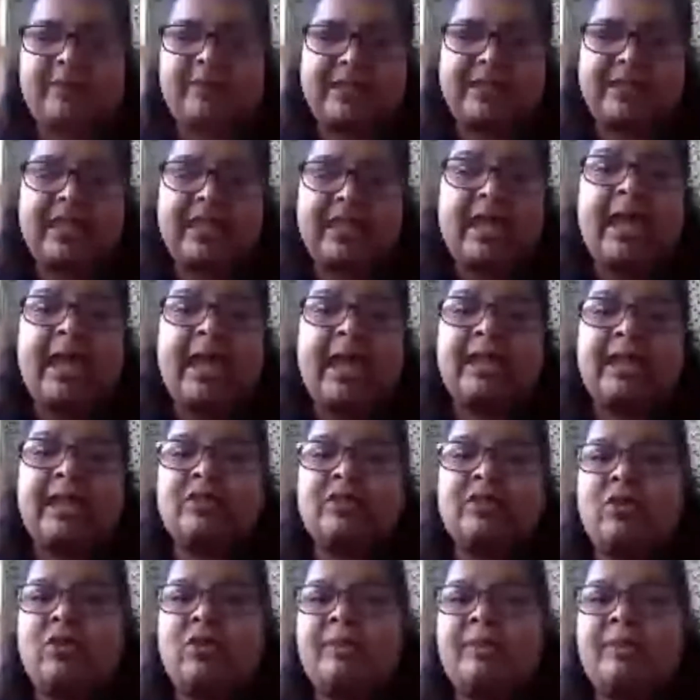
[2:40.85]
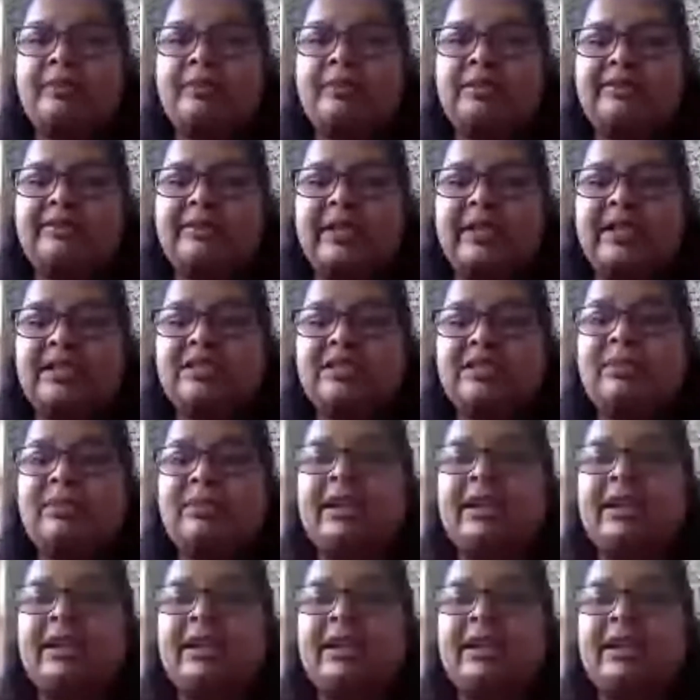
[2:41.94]
and cooperatives, as well as
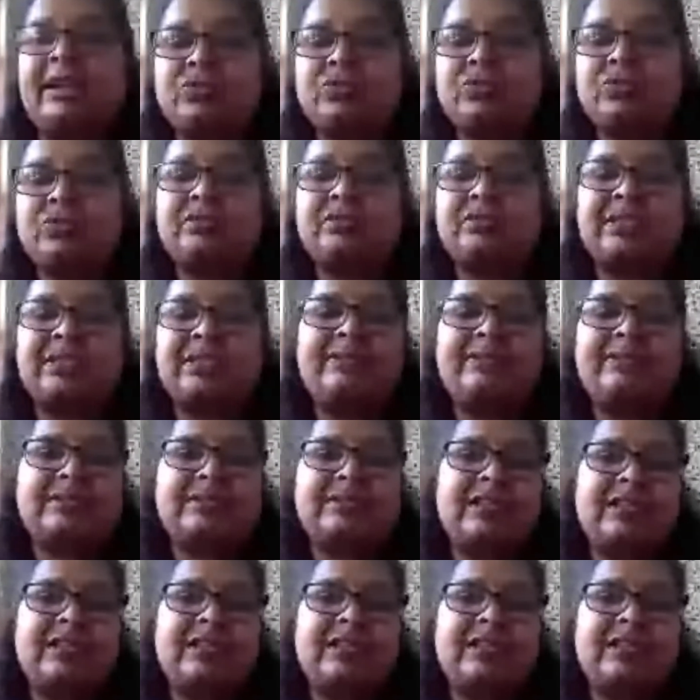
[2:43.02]
social savings clubs